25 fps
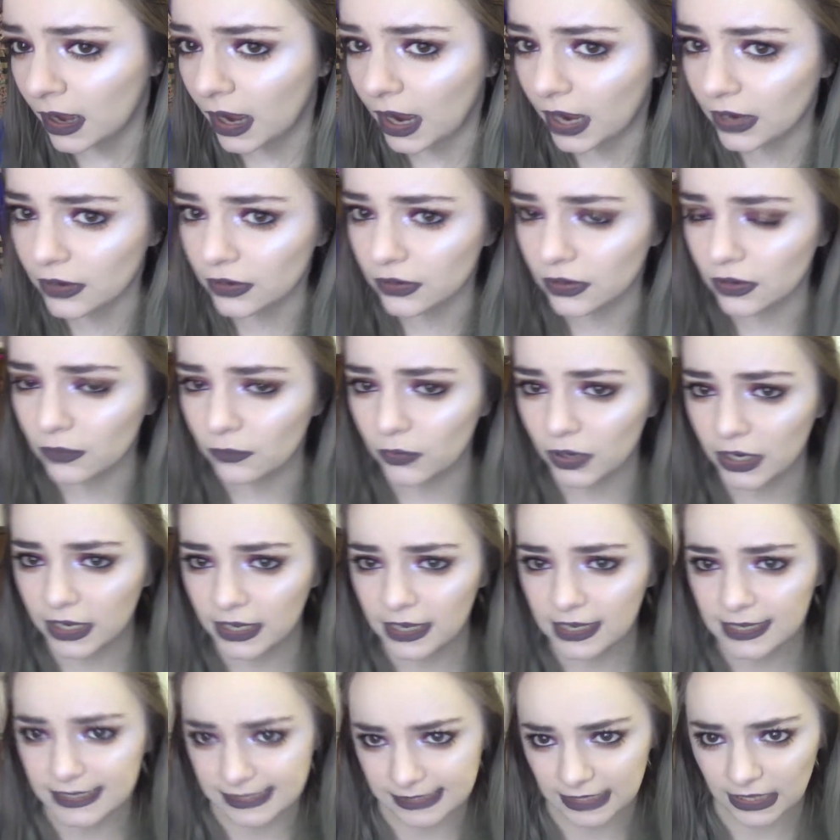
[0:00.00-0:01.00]
I don't know what it
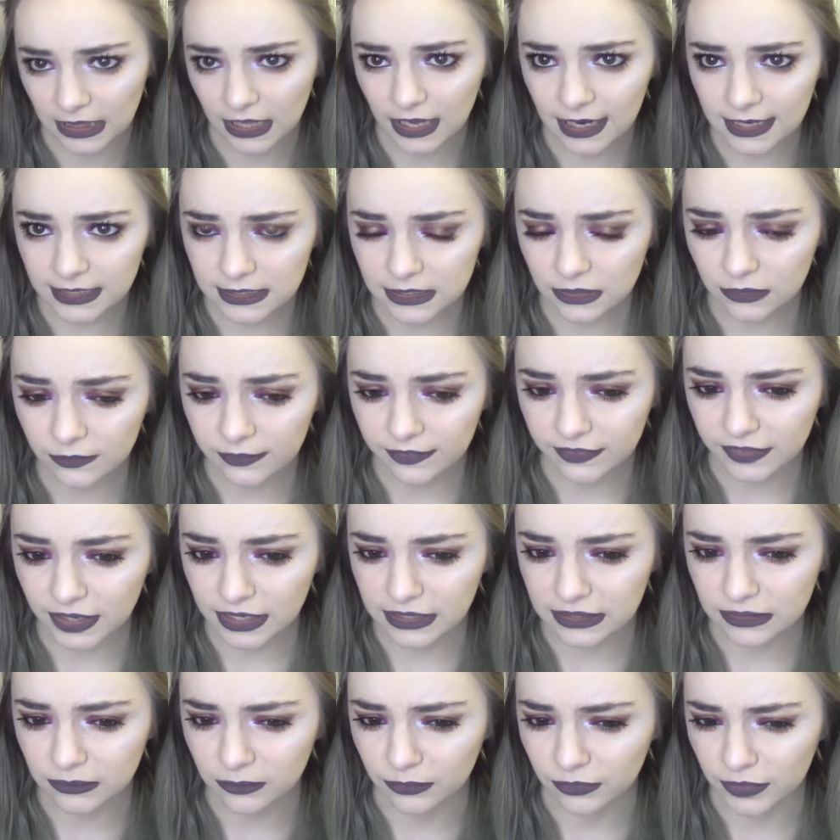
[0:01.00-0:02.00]
is. I liked it on
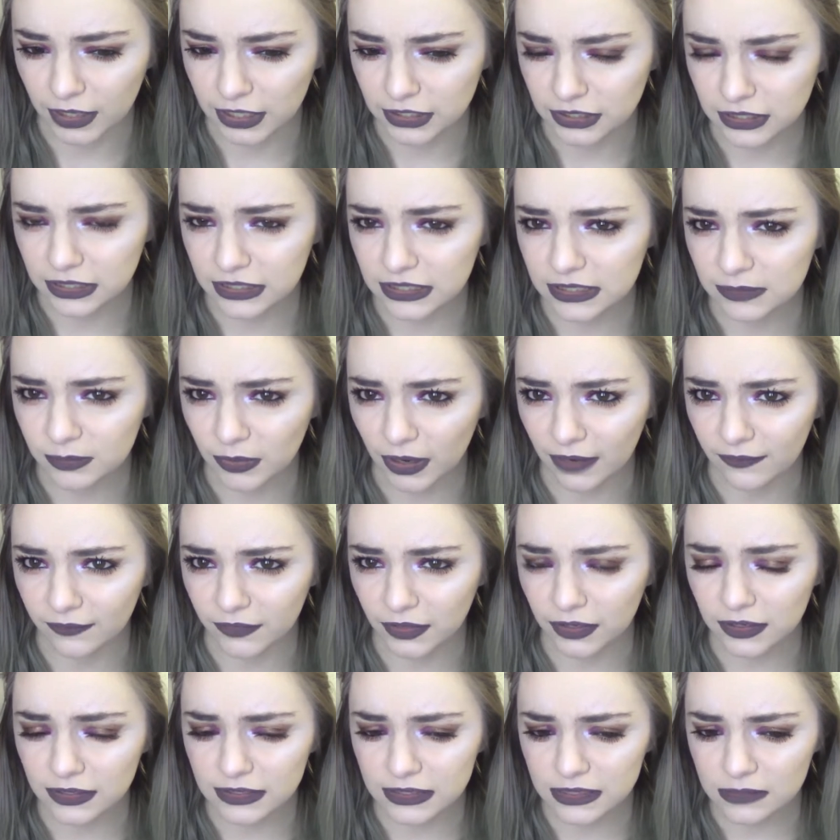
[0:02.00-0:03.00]
first impressions, but I've
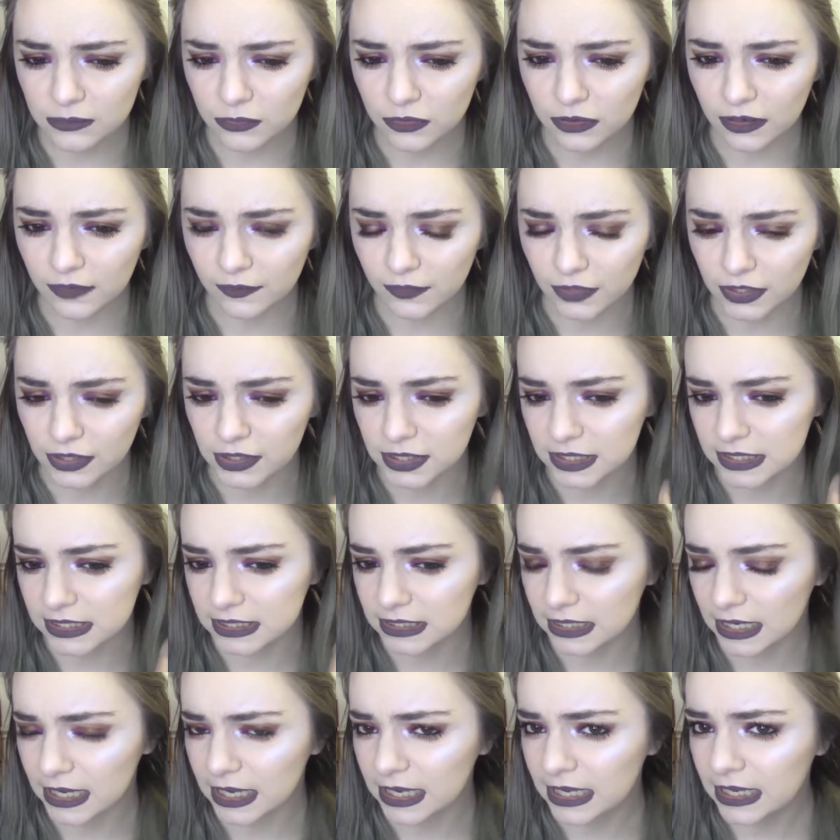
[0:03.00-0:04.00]
noticed the more I've
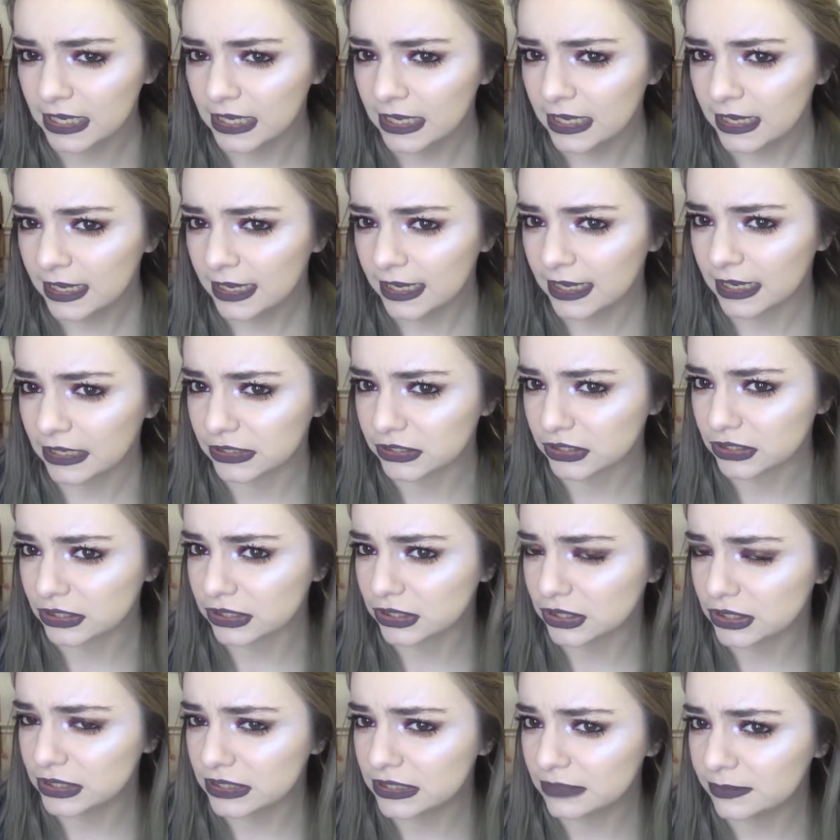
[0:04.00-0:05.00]
used it, it just
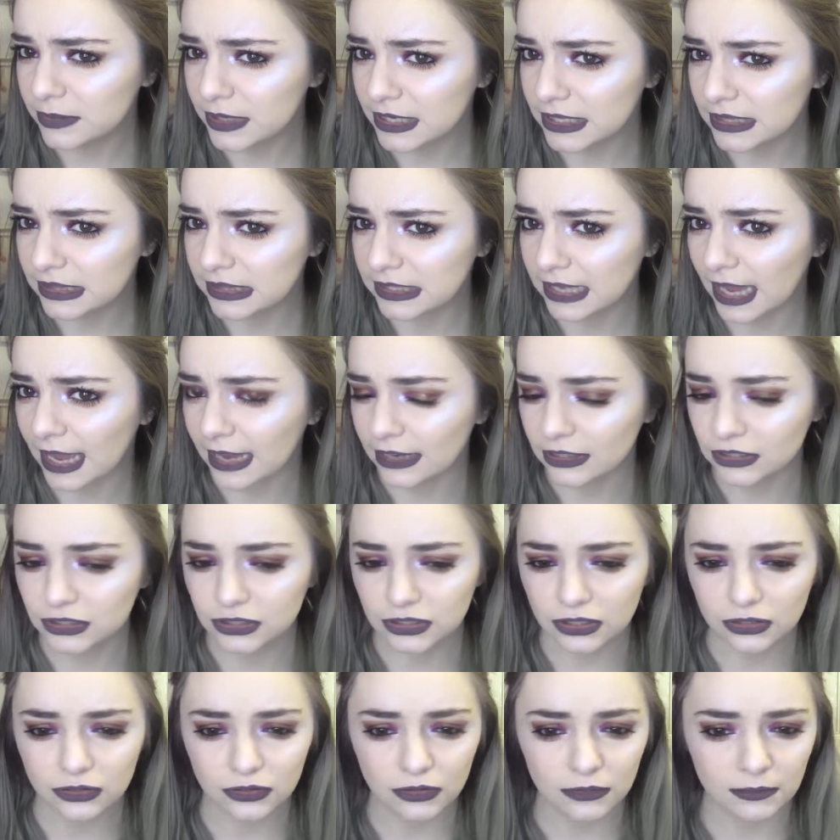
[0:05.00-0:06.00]
looks a bit
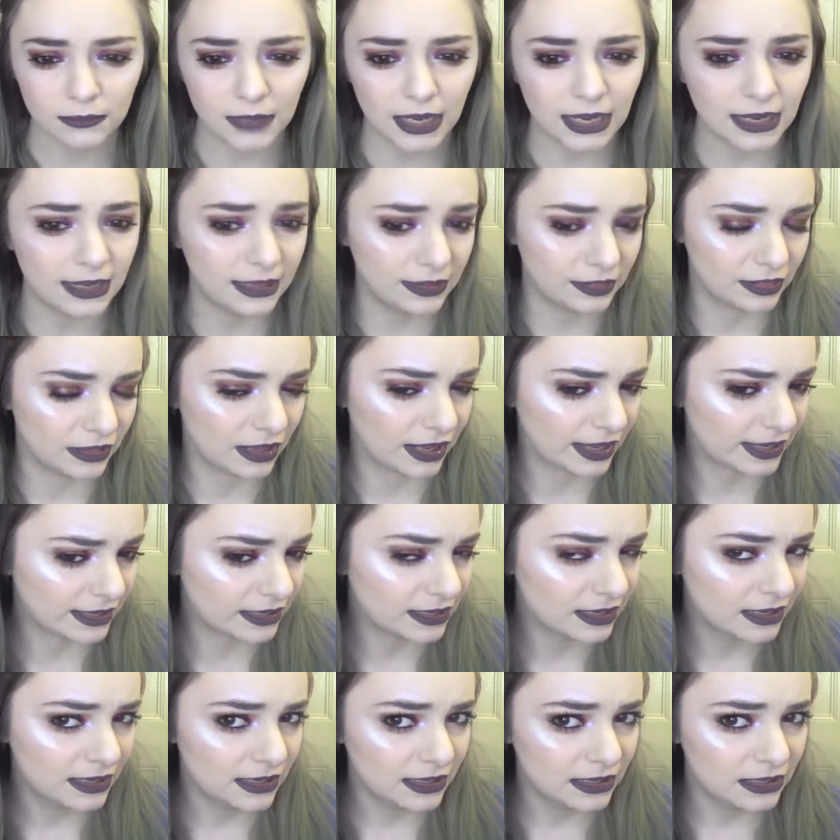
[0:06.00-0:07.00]
textured on me and
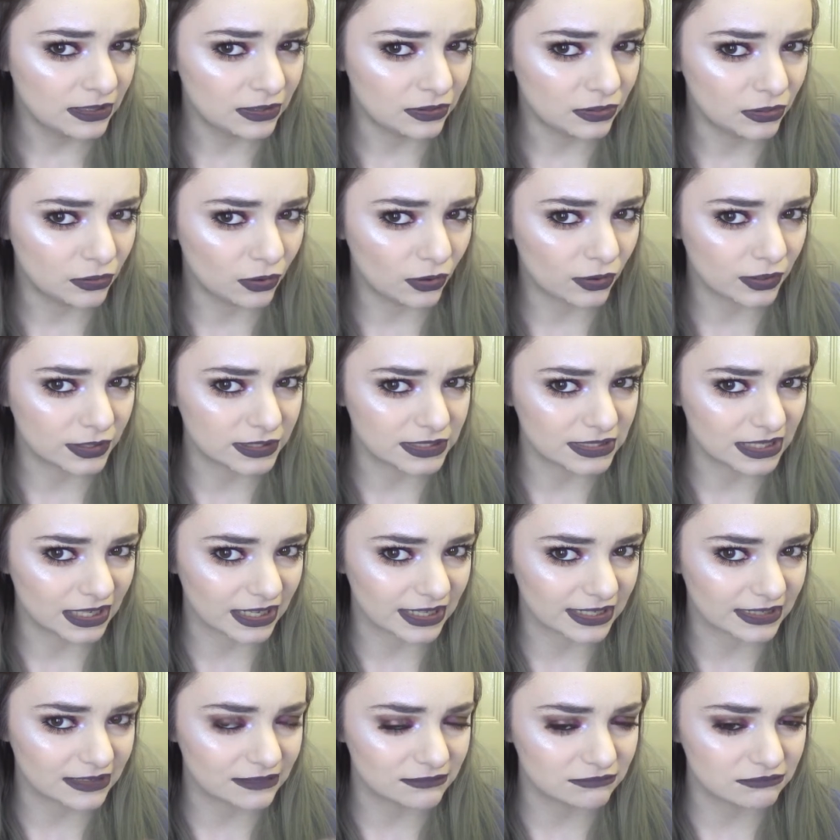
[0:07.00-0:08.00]
like not as
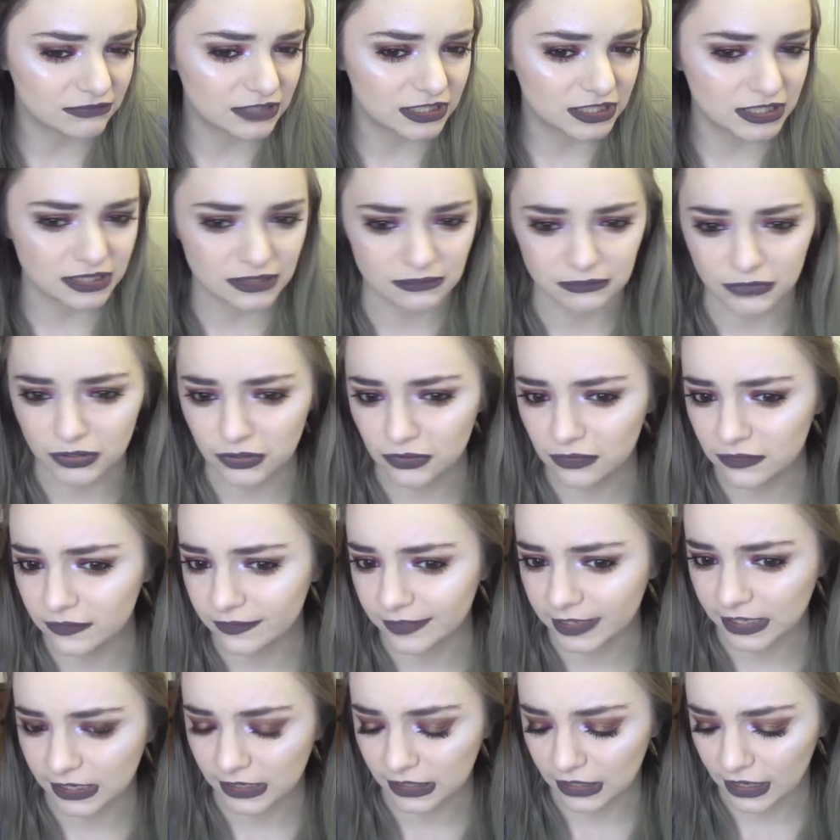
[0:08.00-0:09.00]
like smooth
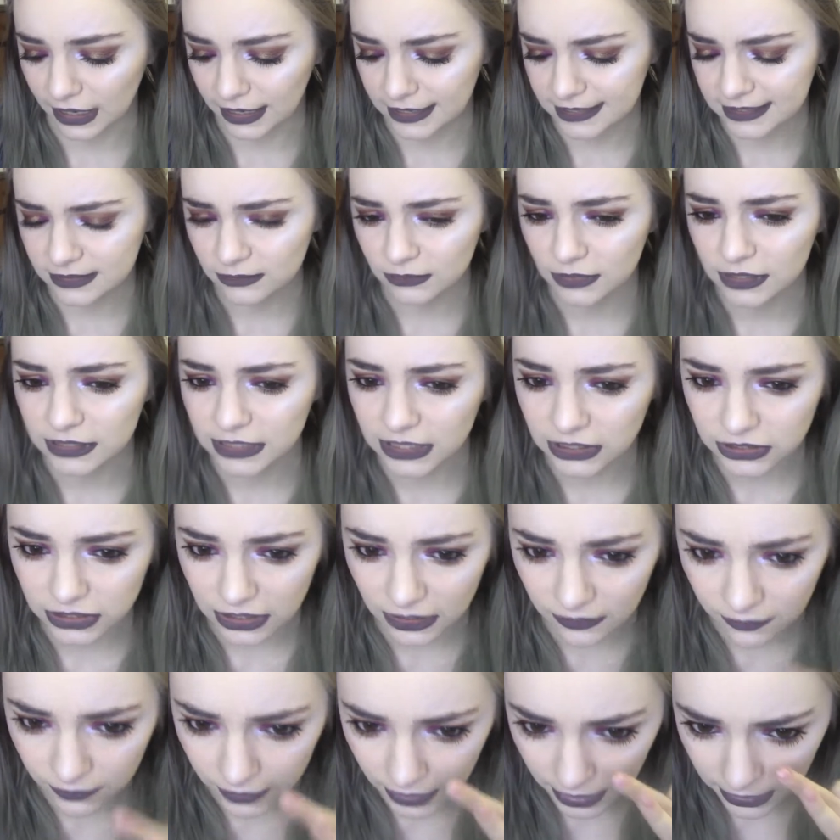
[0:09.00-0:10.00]
and nice, whereas
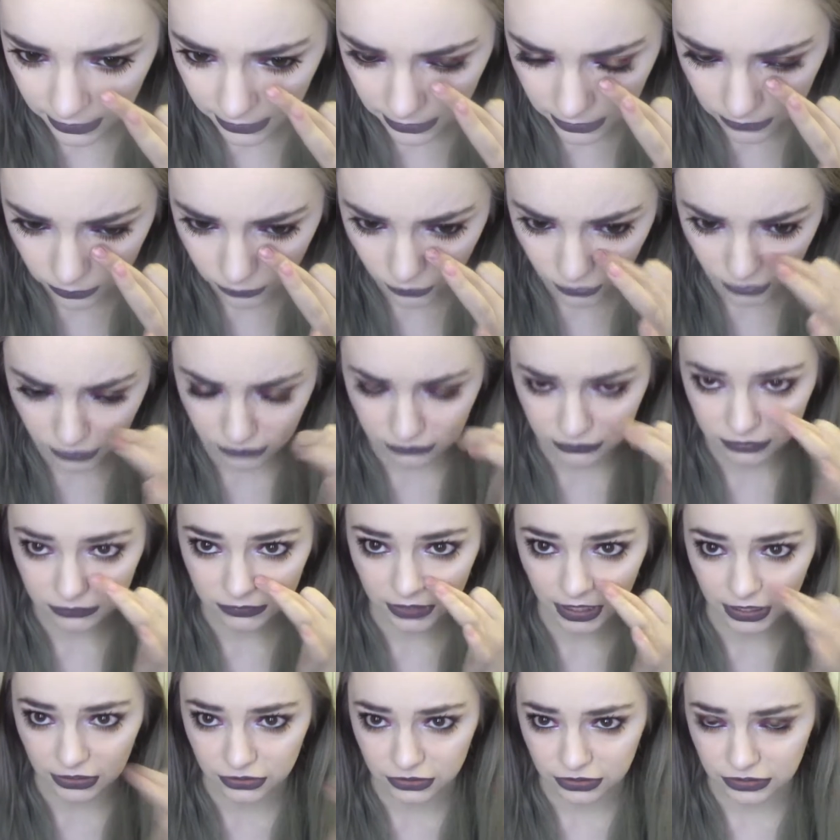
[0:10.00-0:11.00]
actually I feel like this one
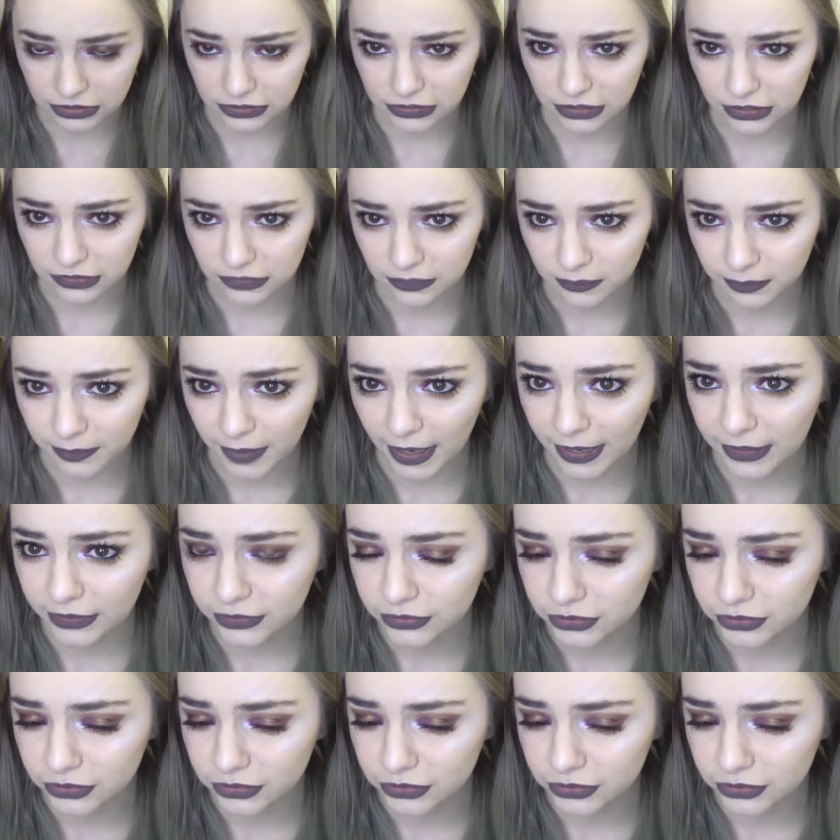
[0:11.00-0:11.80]
actually does a better